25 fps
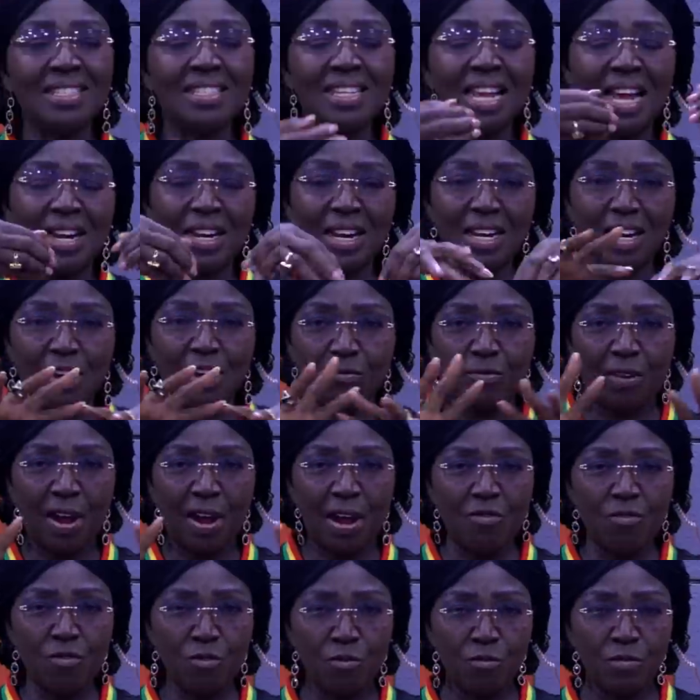another
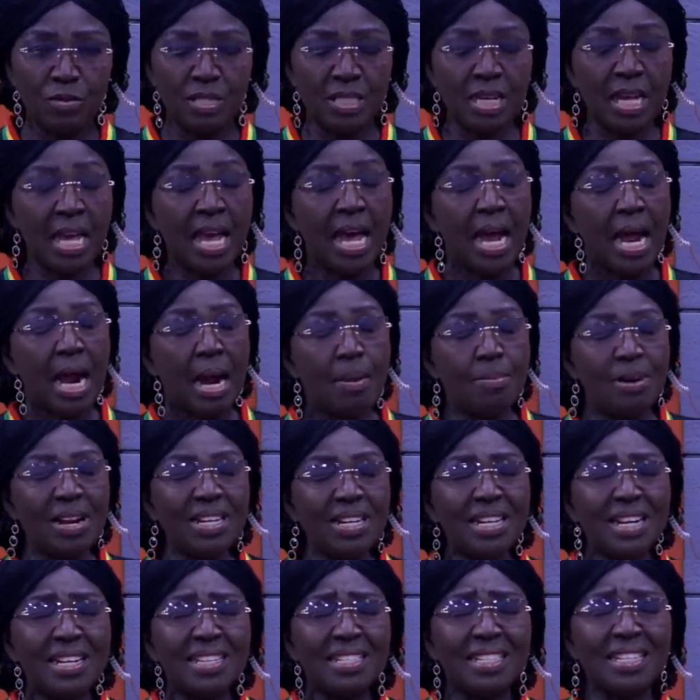5 rooms. I
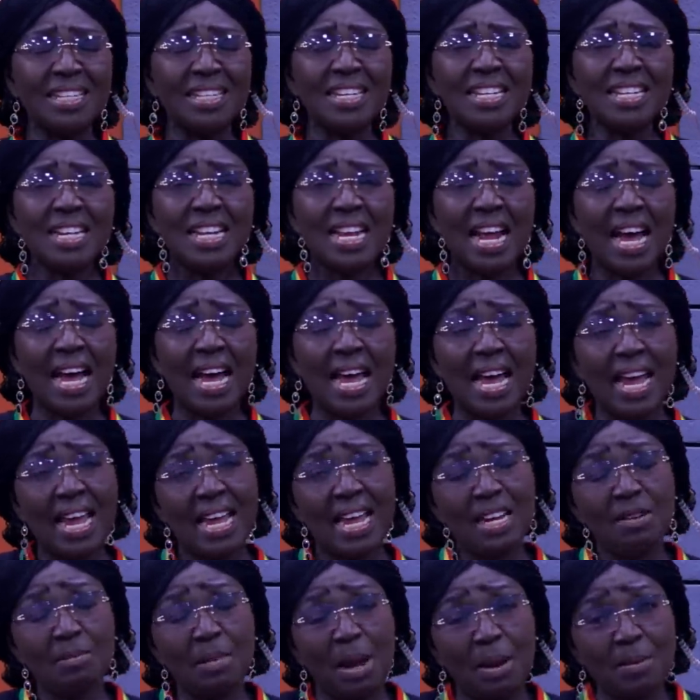rent any sinny na
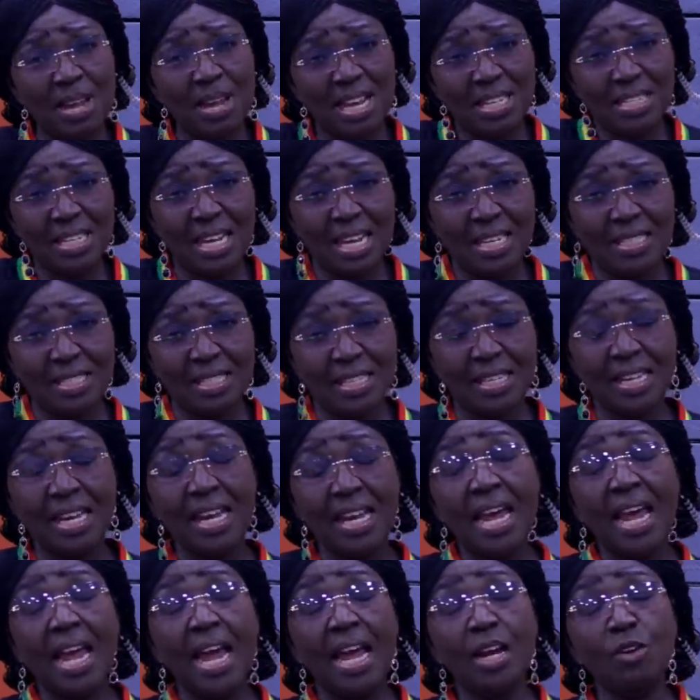and a mammy as I say,
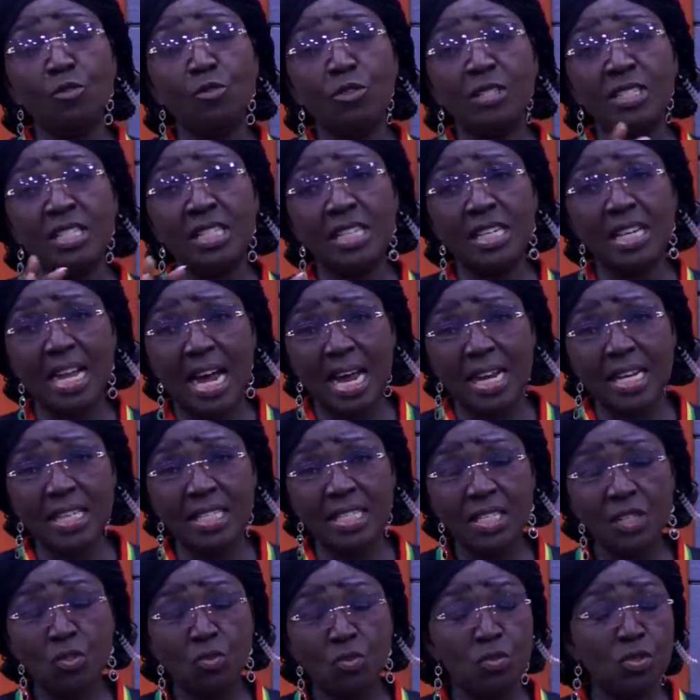and will see dining
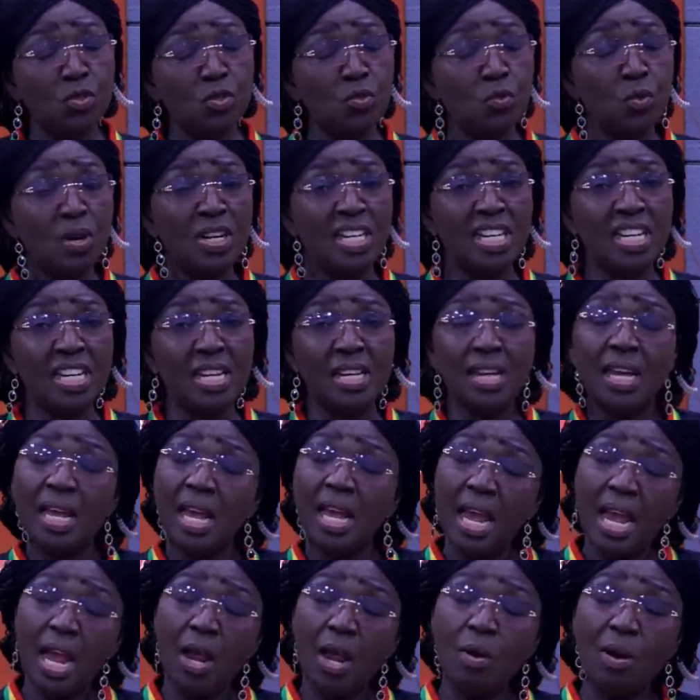see soon to one.
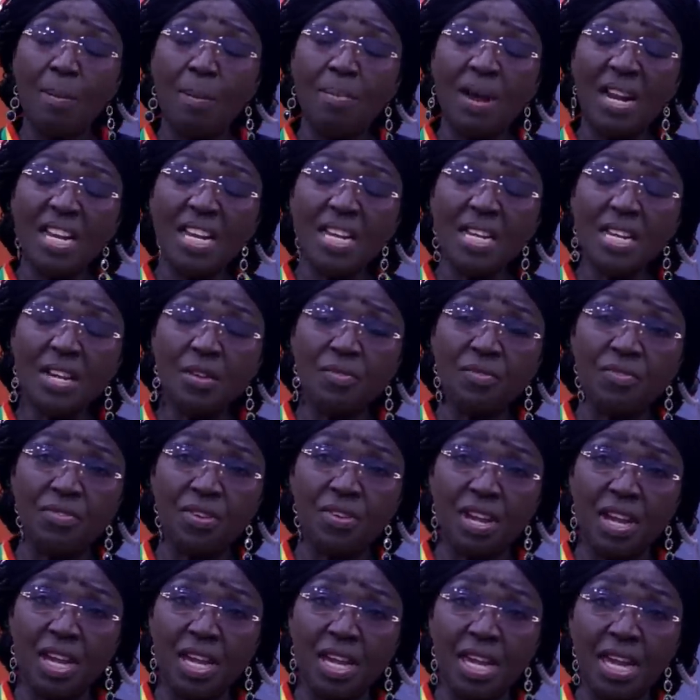A rabbani ni
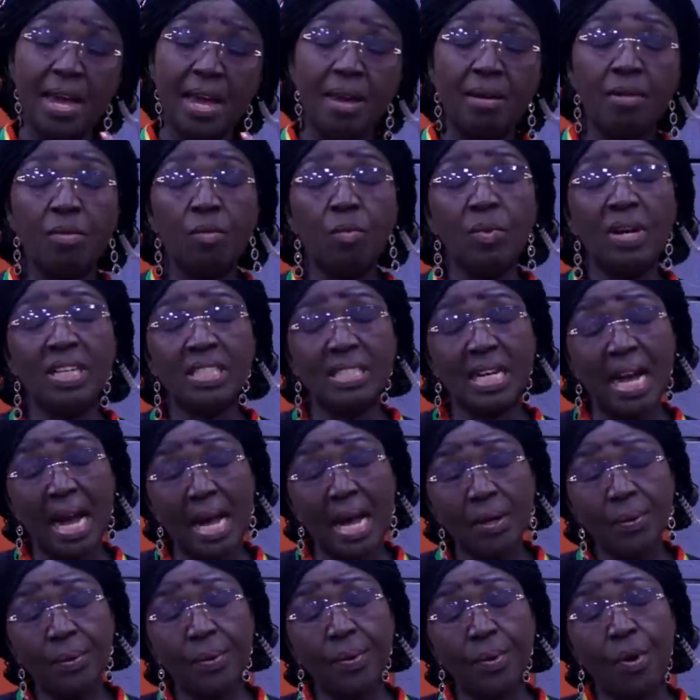share ye
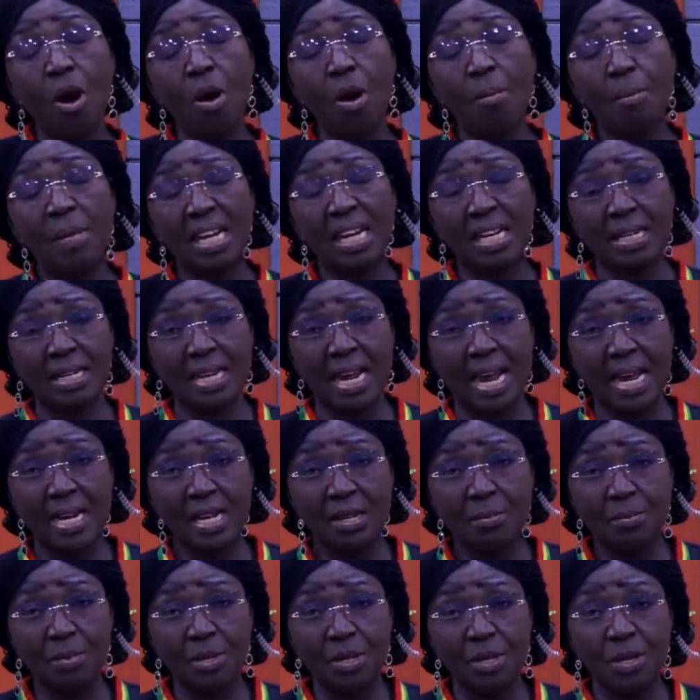wejano all money
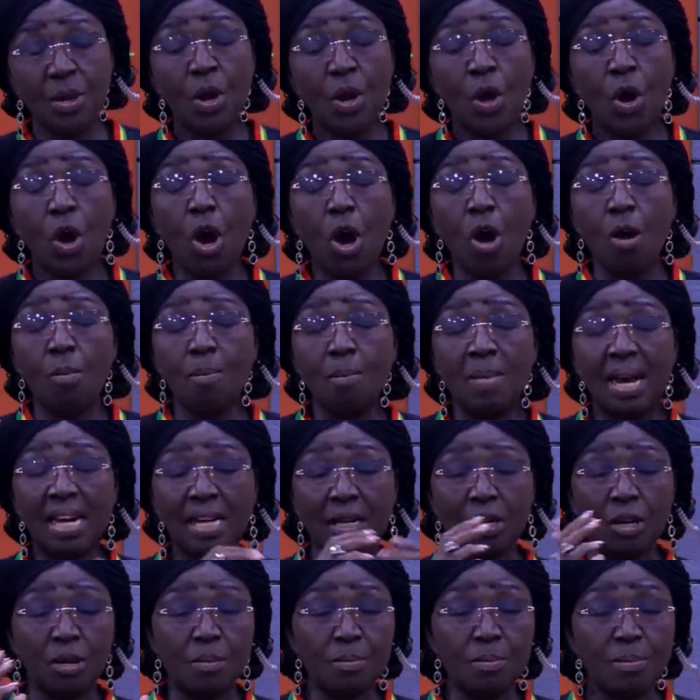dani bi all
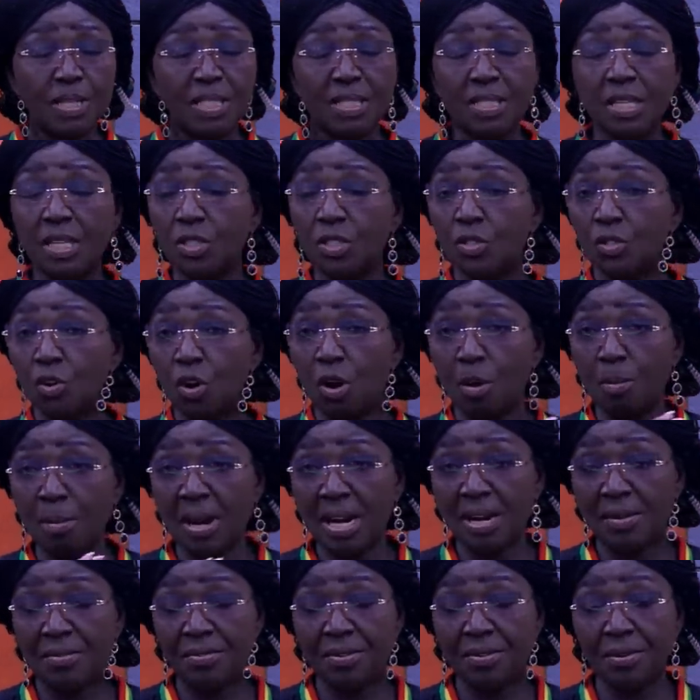money compensation all
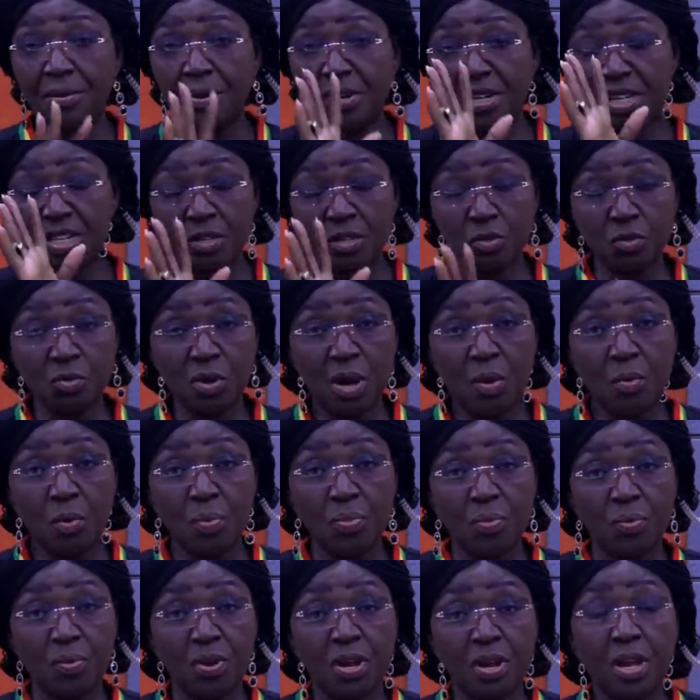money share on any so I
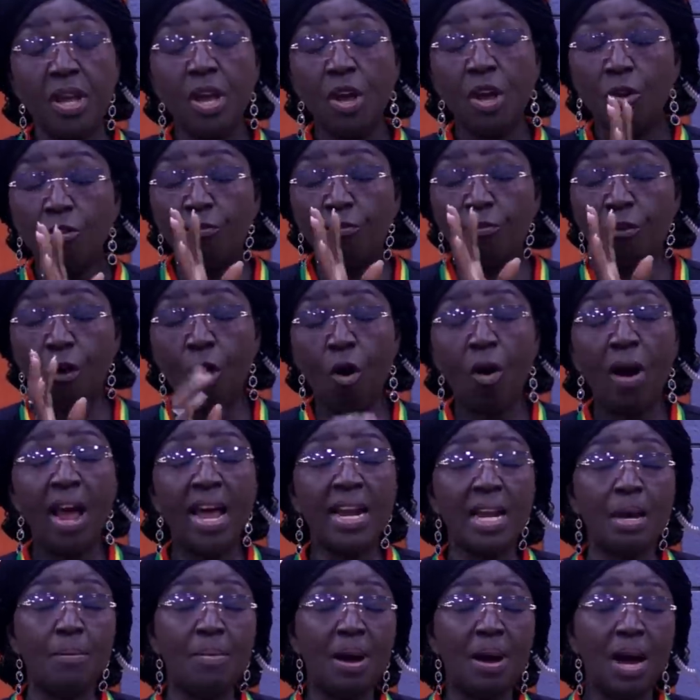would 3, 4
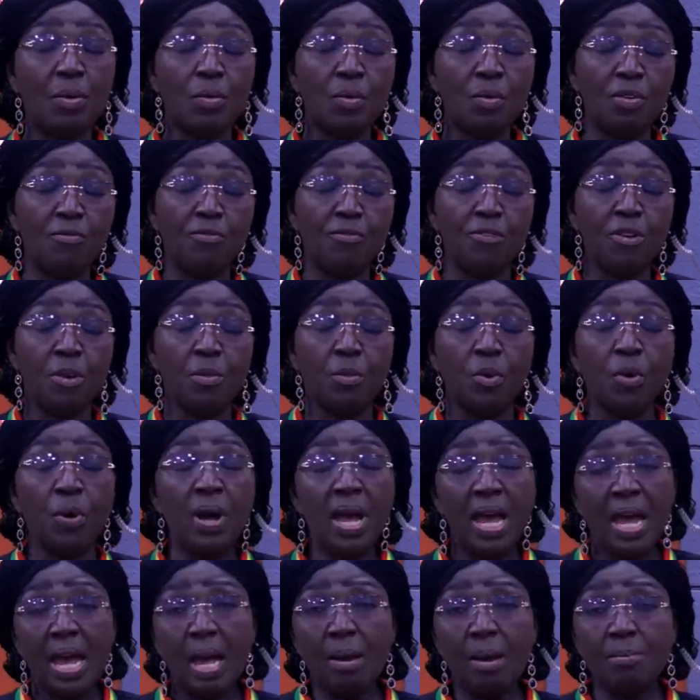and a back way free mo.
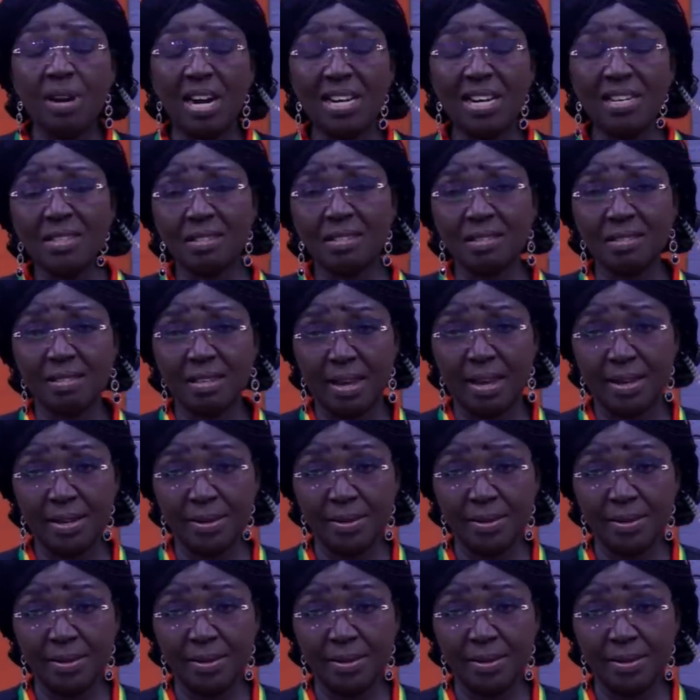And run as I say.